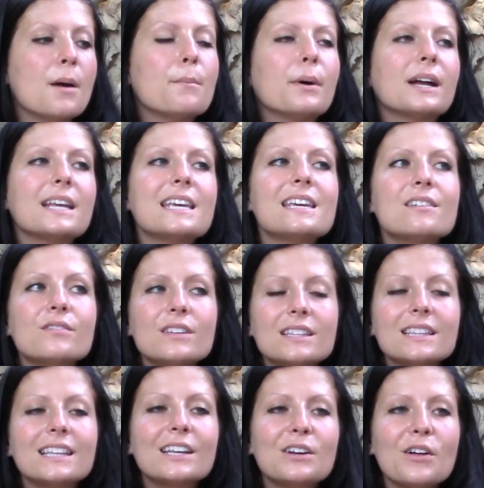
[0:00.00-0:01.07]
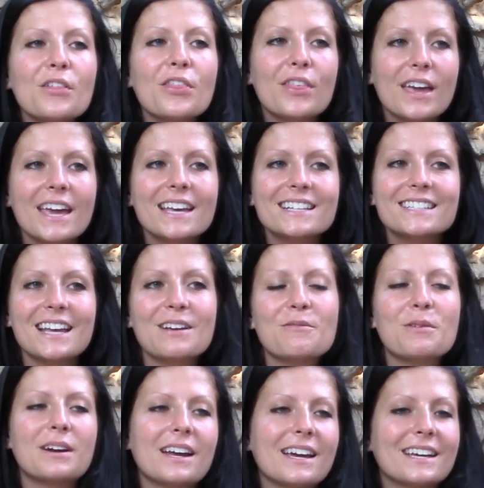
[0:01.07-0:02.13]
But even little things, like
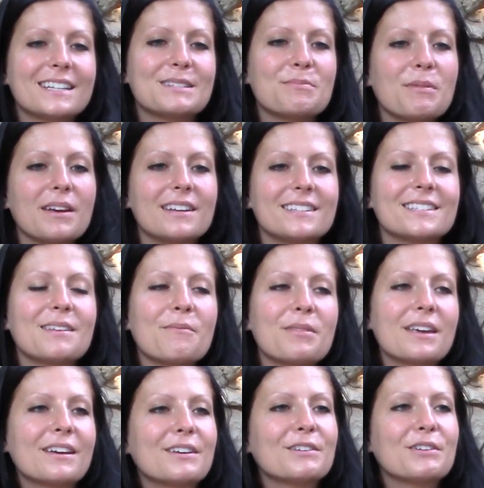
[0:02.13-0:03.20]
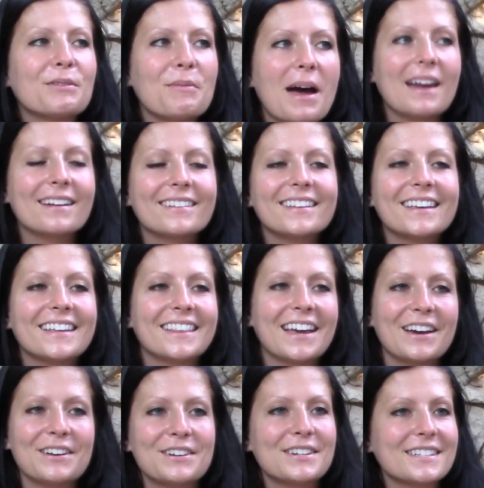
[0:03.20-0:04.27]
when I explain something grammatically and
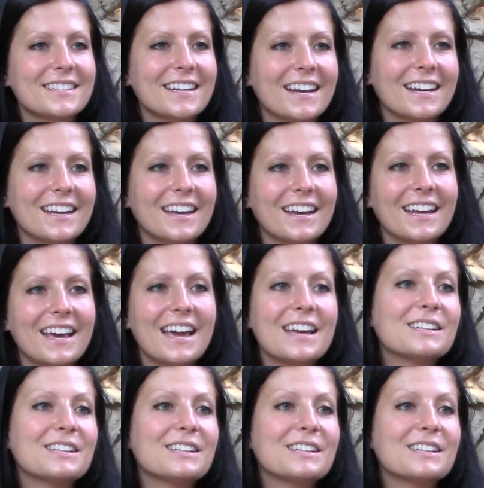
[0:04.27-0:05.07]
they understand it,